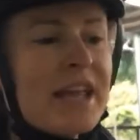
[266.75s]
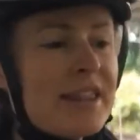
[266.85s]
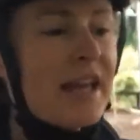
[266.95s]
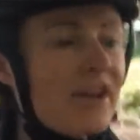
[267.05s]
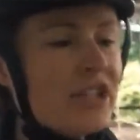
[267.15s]

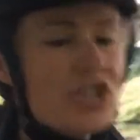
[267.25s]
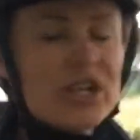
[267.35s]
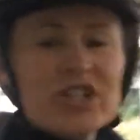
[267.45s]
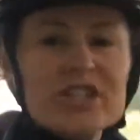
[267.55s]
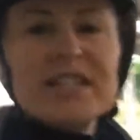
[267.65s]
Their
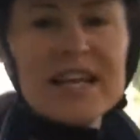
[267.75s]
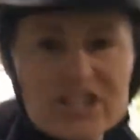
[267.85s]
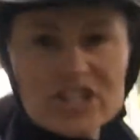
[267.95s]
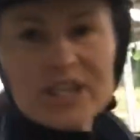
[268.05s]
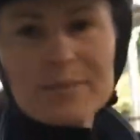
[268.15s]
instructor's
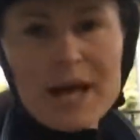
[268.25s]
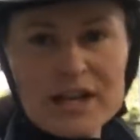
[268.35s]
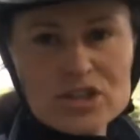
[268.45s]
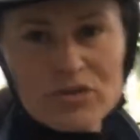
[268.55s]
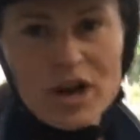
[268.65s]
teaching them
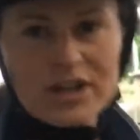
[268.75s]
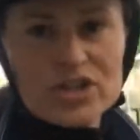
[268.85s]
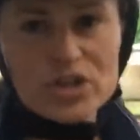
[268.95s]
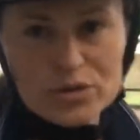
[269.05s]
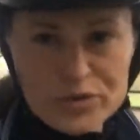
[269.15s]
how to ride a
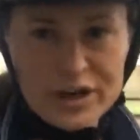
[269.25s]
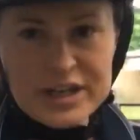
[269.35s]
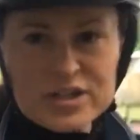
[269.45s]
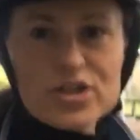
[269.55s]
shoulder in,